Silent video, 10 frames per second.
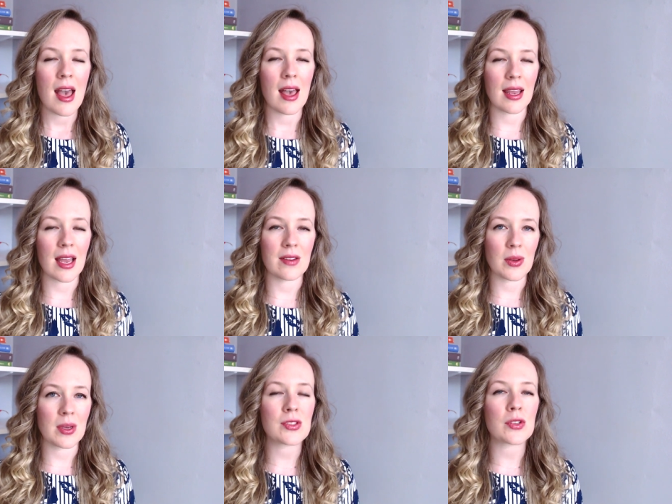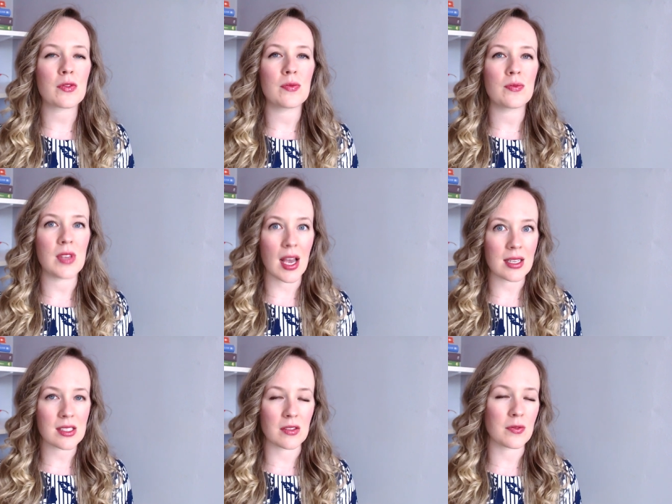And again, if you answered
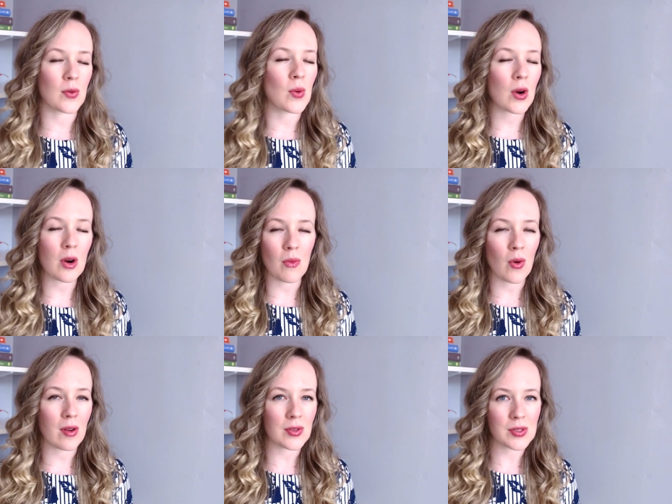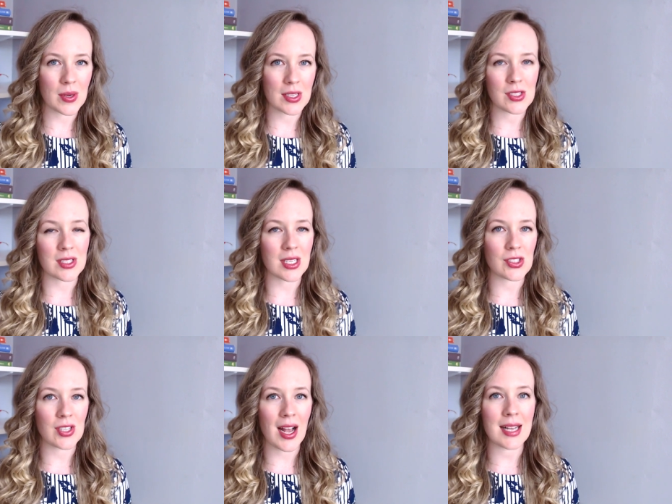yes to four or more of those questions I
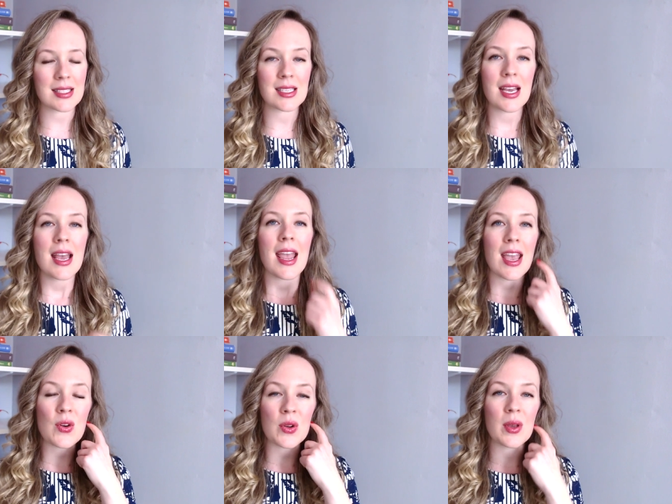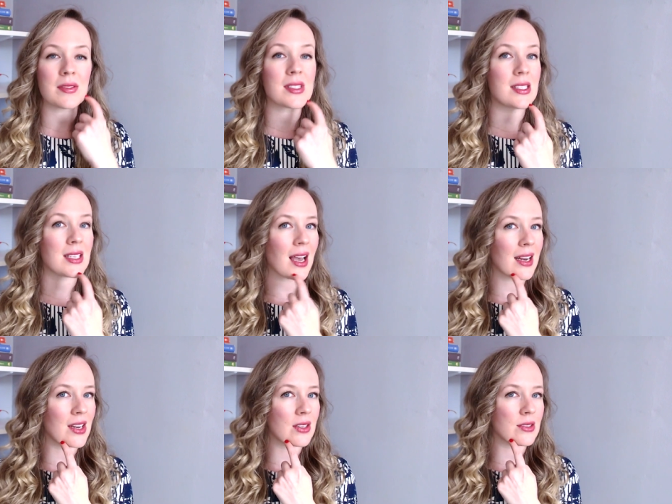just asked and or you have cystic
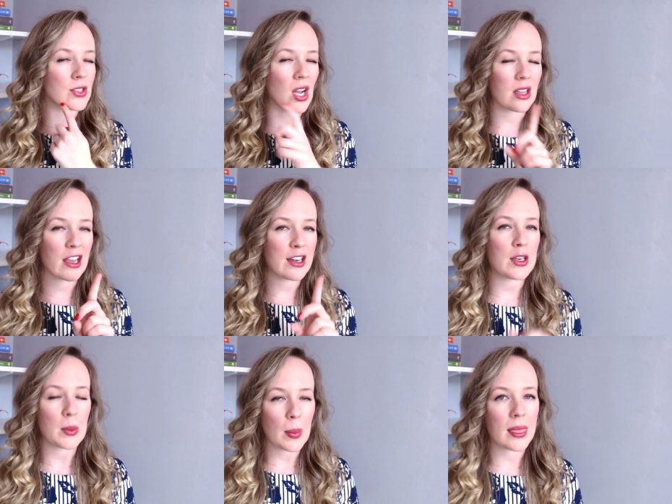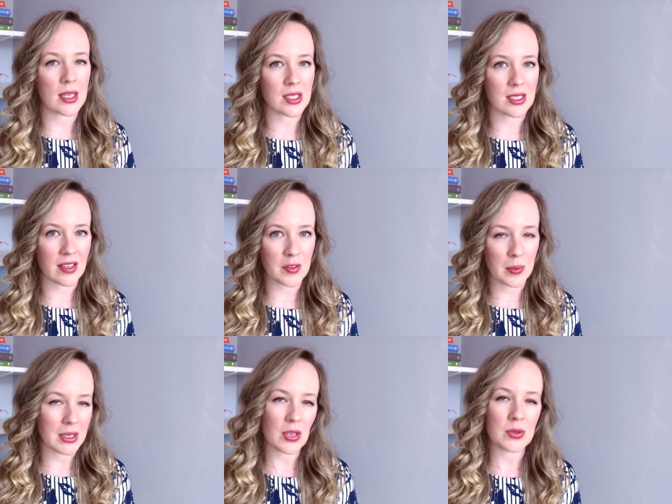acne on your jawline, this could
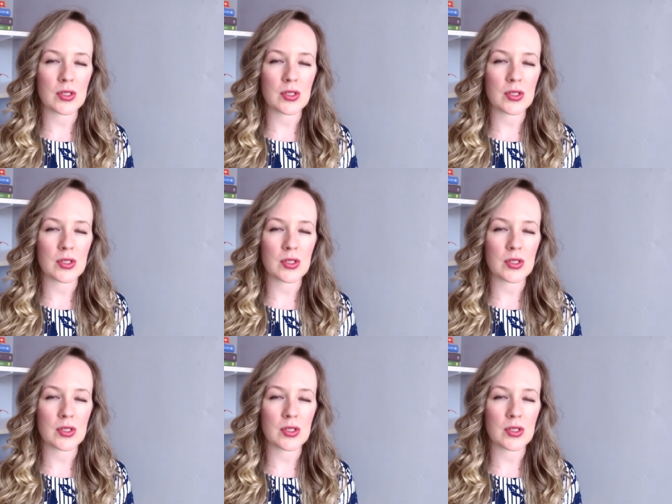definitely be you.